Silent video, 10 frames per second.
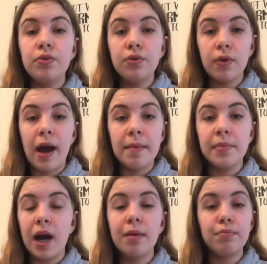I'm
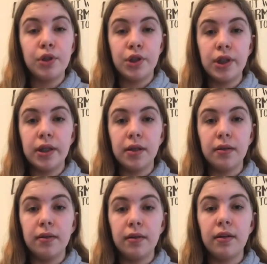not pushing.
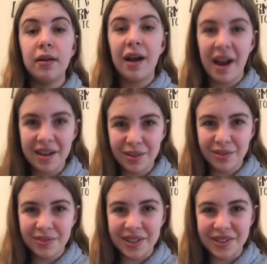I own a
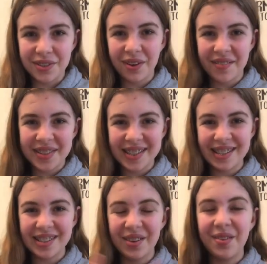rescue, obviously,
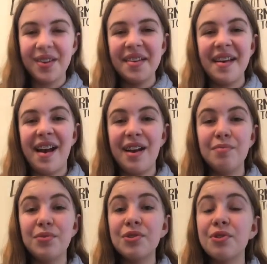so I'm
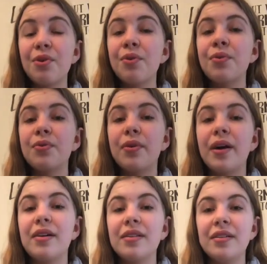so
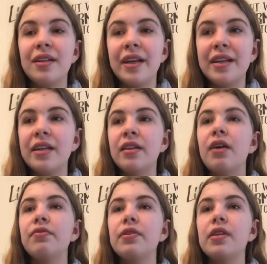like in love
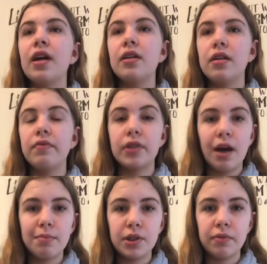with the idea of
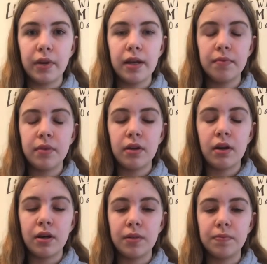adoption, right?
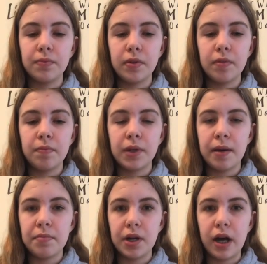But
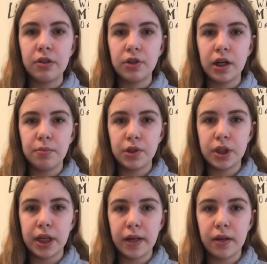I'm not trying to push
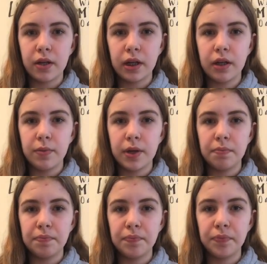that on anyone.
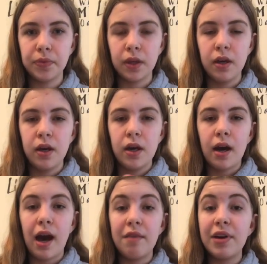
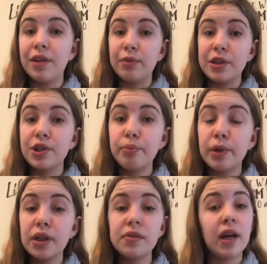I've had rescue
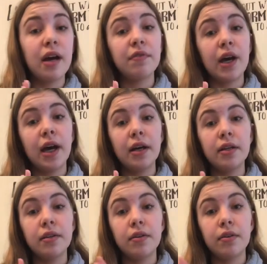birds, I've
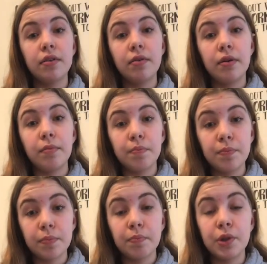had
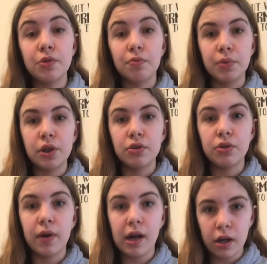birds from breeders, so
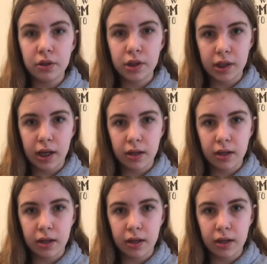I understand.